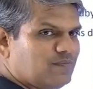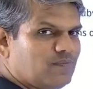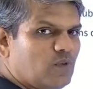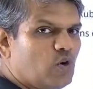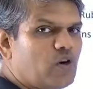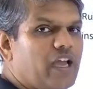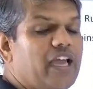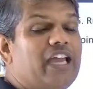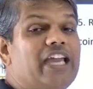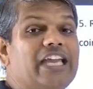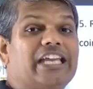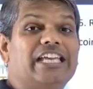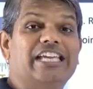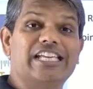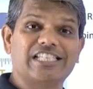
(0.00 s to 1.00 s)
Okay,
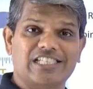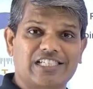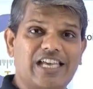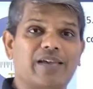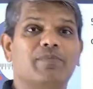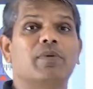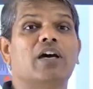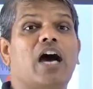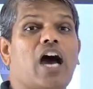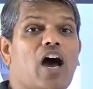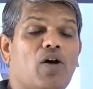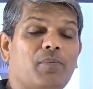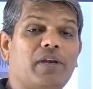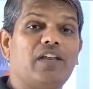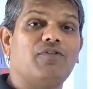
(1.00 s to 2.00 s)
each type, how
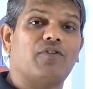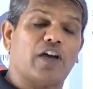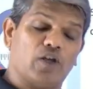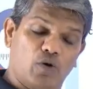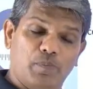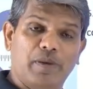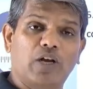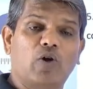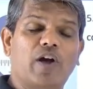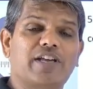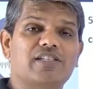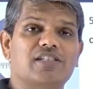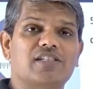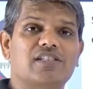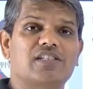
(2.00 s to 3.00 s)
many 5 rupee
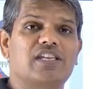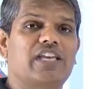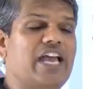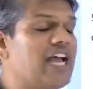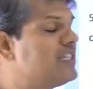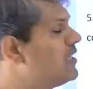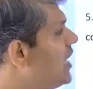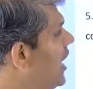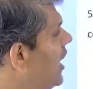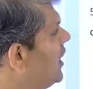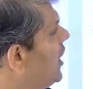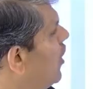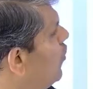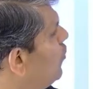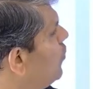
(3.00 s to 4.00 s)
coins she has, and
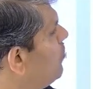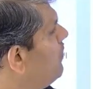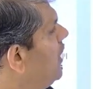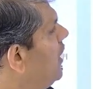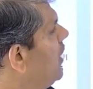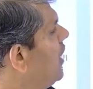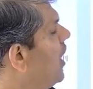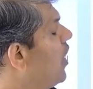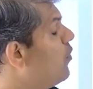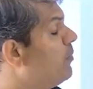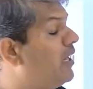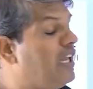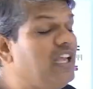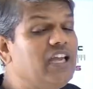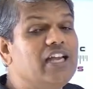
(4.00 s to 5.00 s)
how
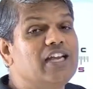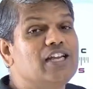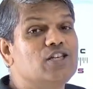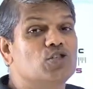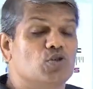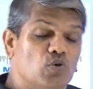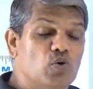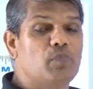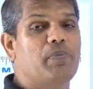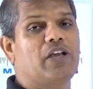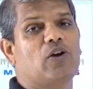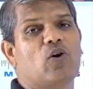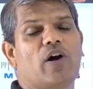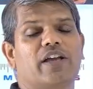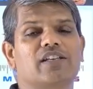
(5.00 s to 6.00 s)
many 2 rupee
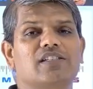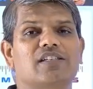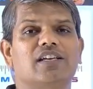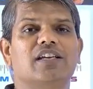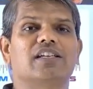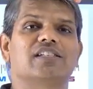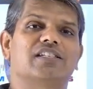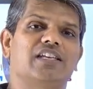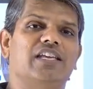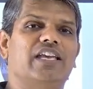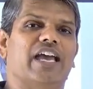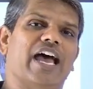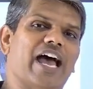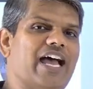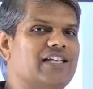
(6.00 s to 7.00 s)
coins she
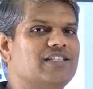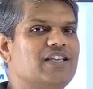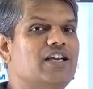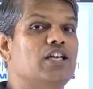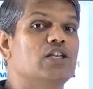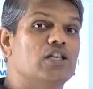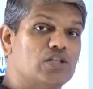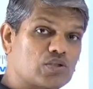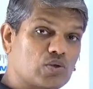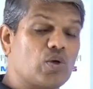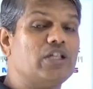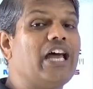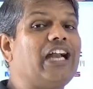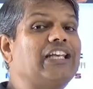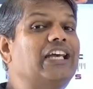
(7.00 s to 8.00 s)
has, so
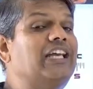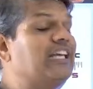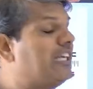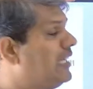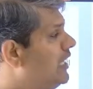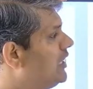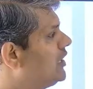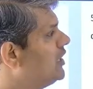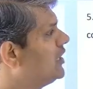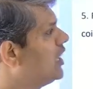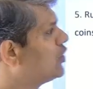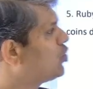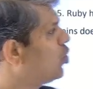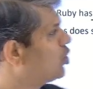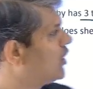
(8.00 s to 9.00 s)
that the
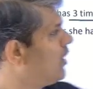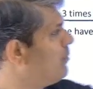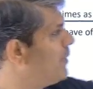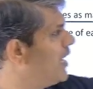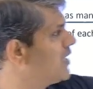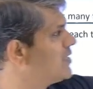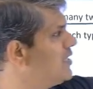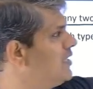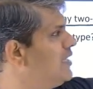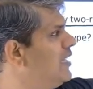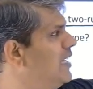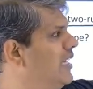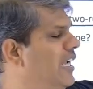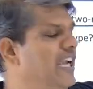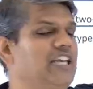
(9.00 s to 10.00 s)
total makes it
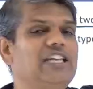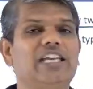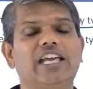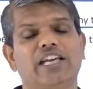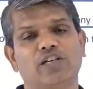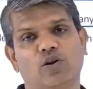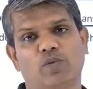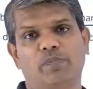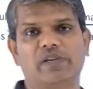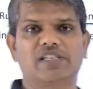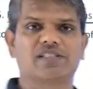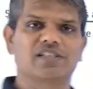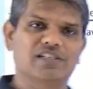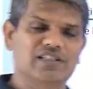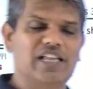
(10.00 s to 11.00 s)
88 rupees.
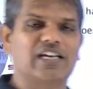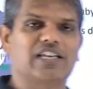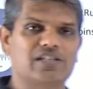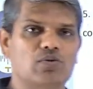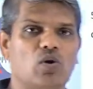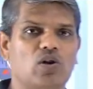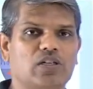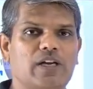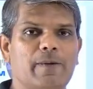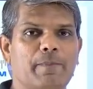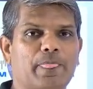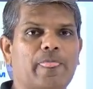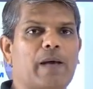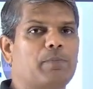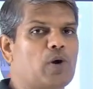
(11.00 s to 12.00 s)
That is what
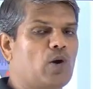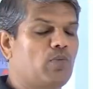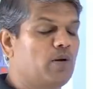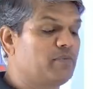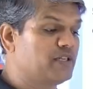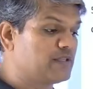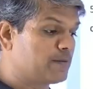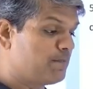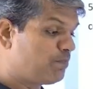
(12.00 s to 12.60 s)
the problem is.